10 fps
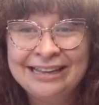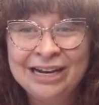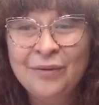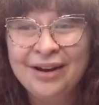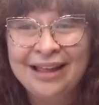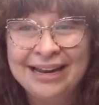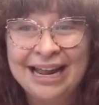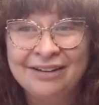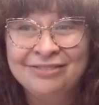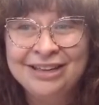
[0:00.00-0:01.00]
think we're like
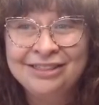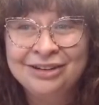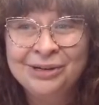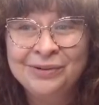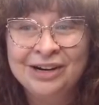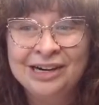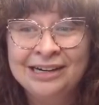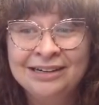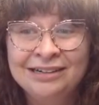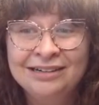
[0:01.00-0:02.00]
halfway through
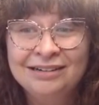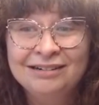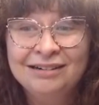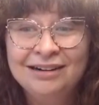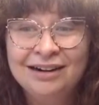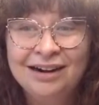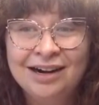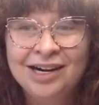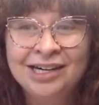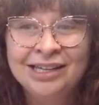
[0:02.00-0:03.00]
our
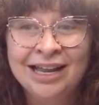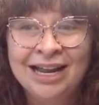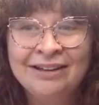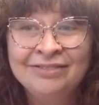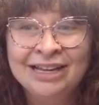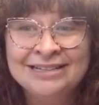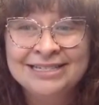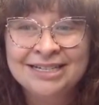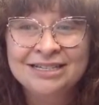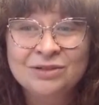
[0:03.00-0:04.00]
live
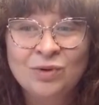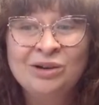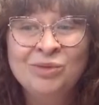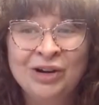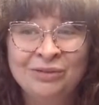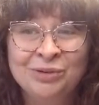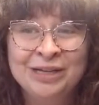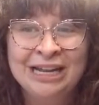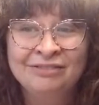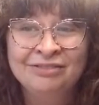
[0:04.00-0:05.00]
lessons. One more and we'll
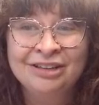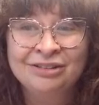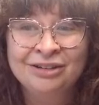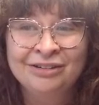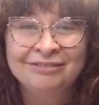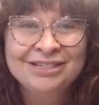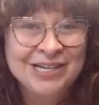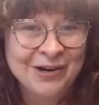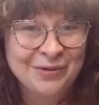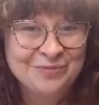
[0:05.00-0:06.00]
be halfway through.
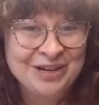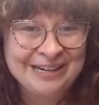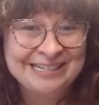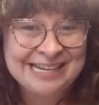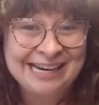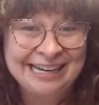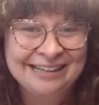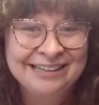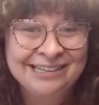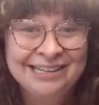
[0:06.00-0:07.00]
So pretty exciting.
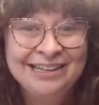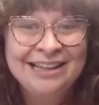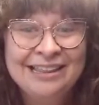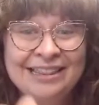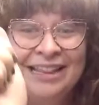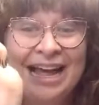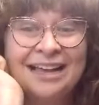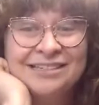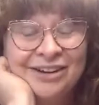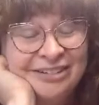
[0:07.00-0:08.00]

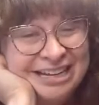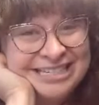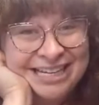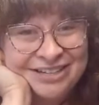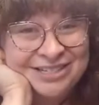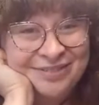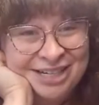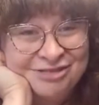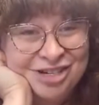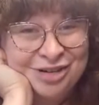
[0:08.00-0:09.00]
As always, thank you so
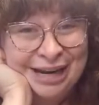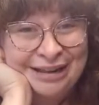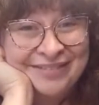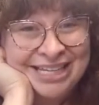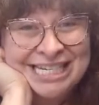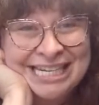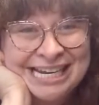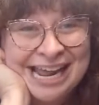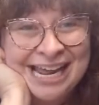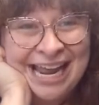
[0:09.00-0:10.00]
much for joining me
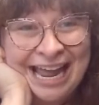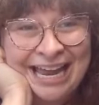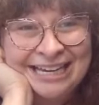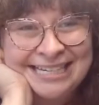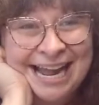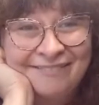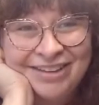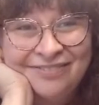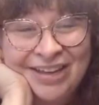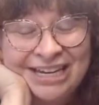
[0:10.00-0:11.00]
today, and
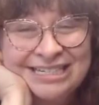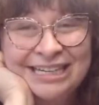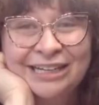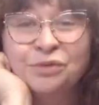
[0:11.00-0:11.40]
happy painting.